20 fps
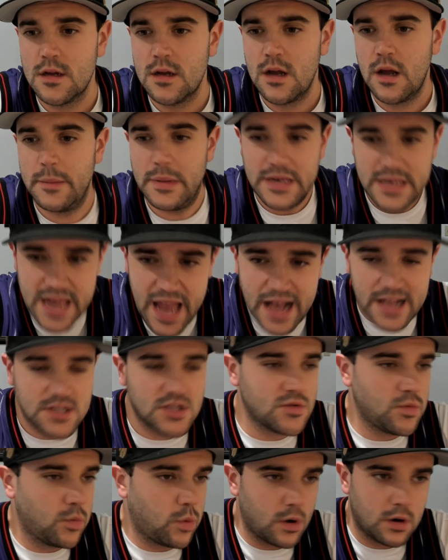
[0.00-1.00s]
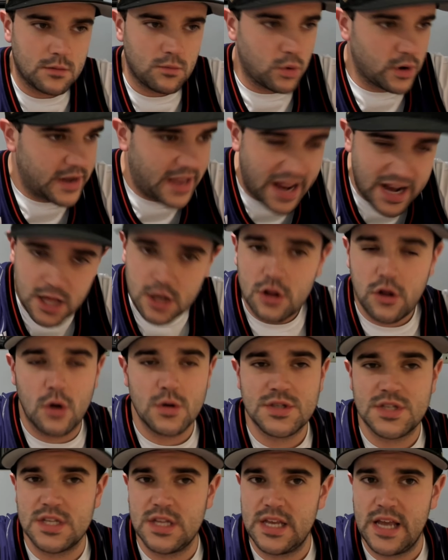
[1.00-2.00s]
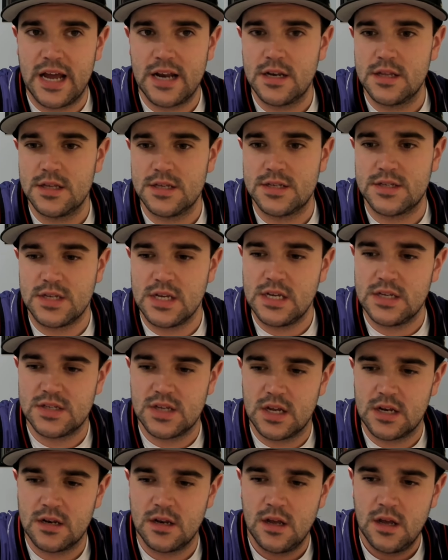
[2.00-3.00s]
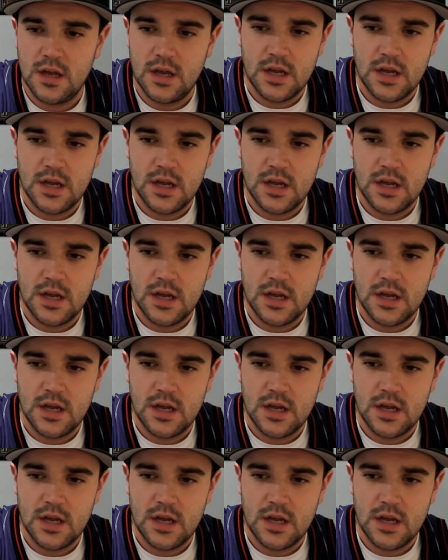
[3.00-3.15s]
I mean, yes, we're getting close to the end of the season.